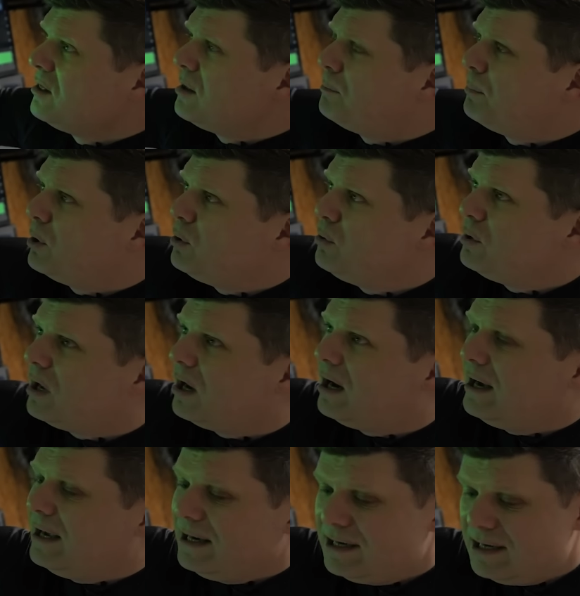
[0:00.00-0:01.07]
The blue
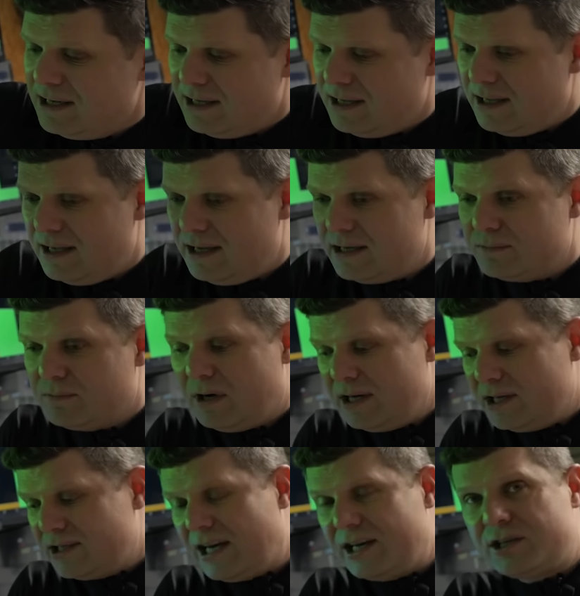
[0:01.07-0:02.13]
line is
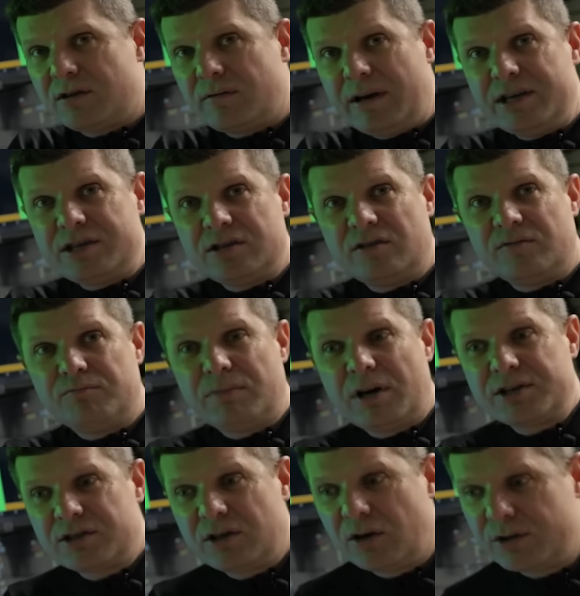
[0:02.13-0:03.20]
my saturation of
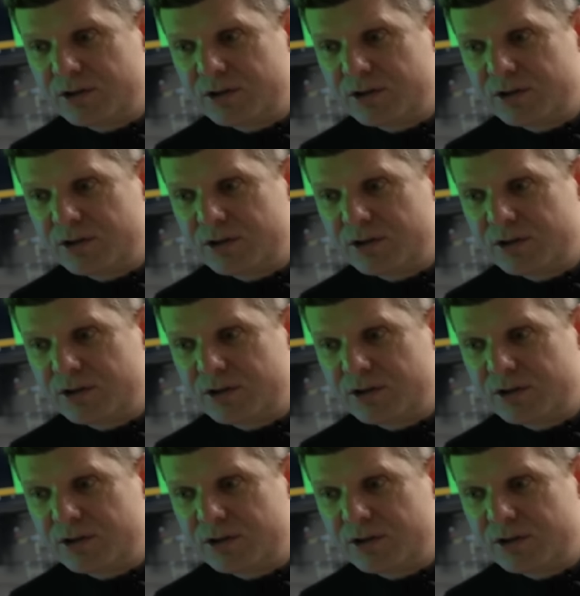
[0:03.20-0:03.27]
muscle